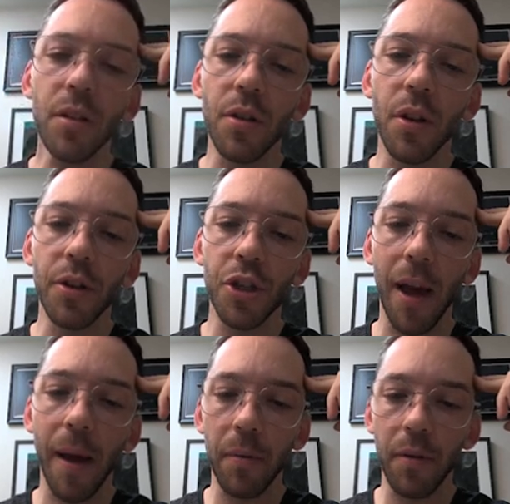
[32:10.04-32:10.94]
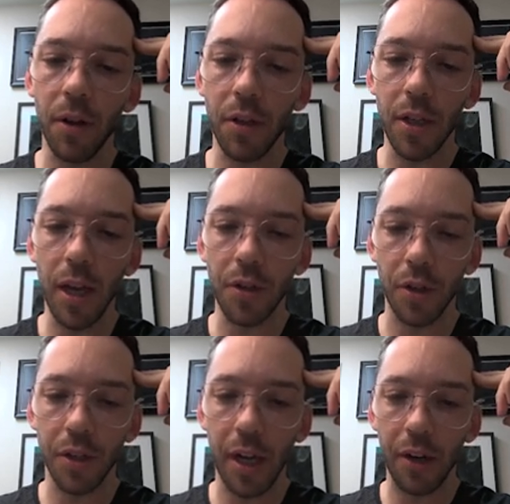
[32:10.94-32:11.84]
So this chap, you can see he's
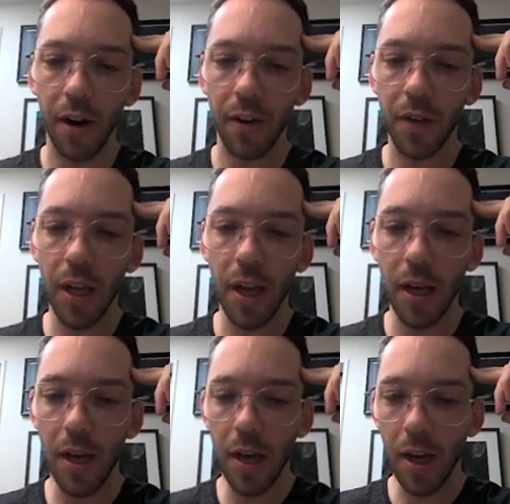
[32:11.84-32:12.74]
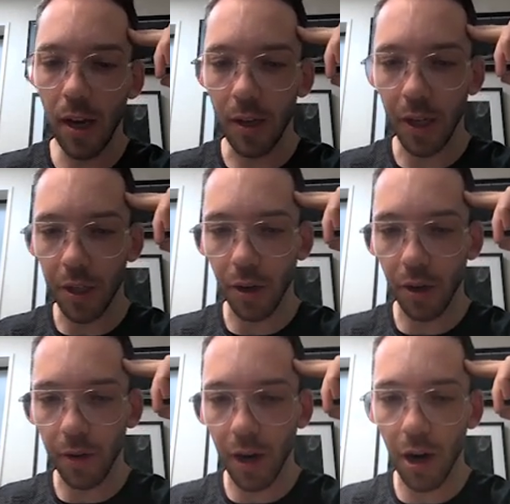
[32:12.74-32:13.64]
got a skin graft here. He's actually got
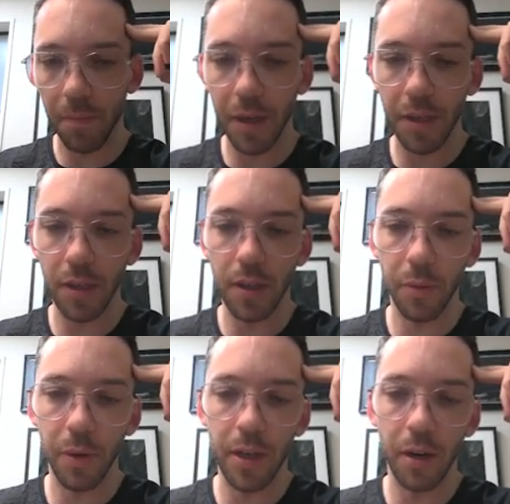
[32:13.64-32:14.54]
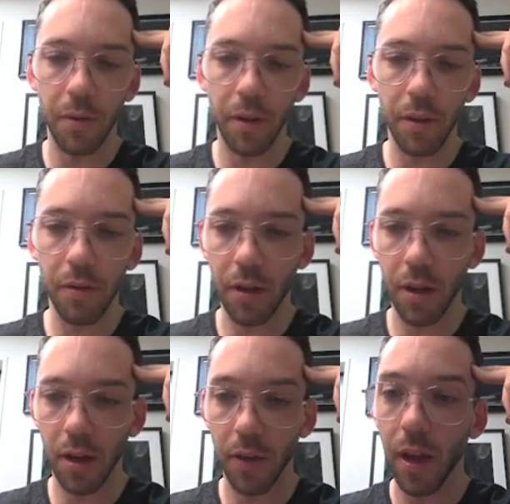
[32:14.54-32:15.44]
a recurrent BCC that we dealt with
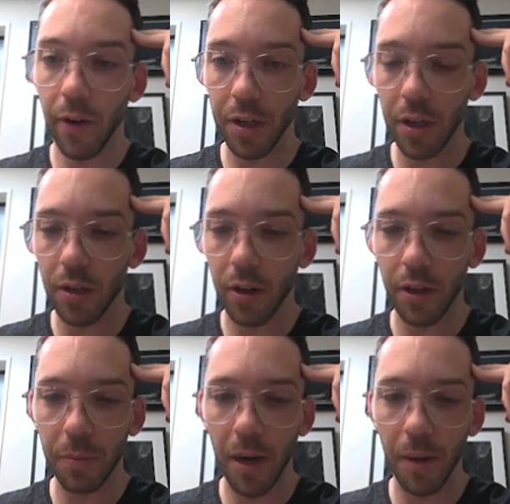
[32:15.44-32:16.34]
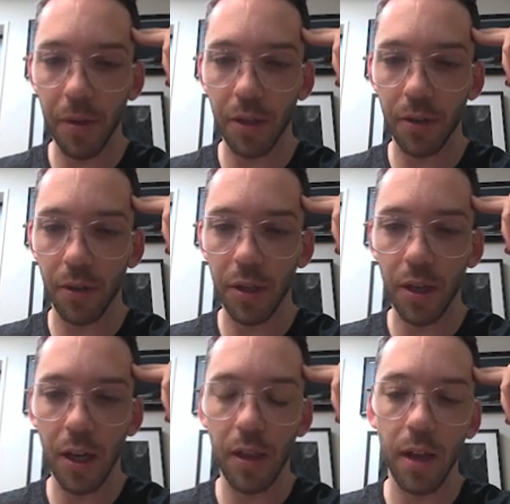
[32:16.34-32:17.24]
there, actually, sorry, in this biopsy, just on the
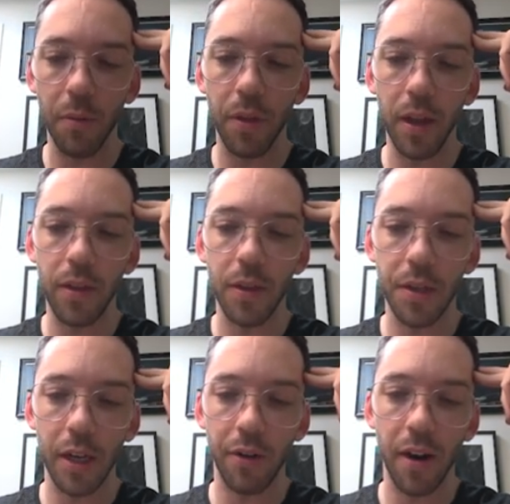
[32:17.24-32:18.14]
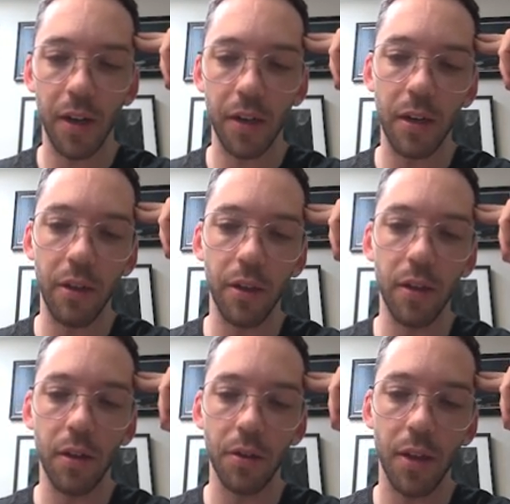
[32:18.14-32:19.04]
side there within the skin graft underneath it,
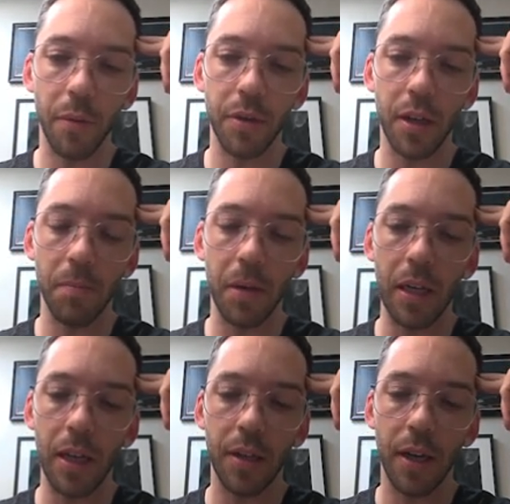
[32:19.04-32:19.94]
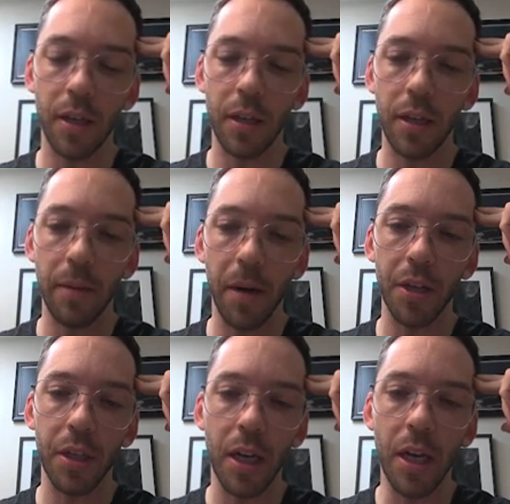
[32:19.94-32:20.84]
because that was incompletely excised at the deep
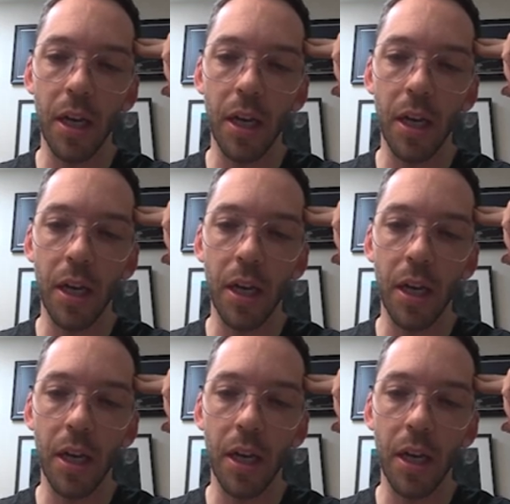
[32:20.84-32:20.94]
margin.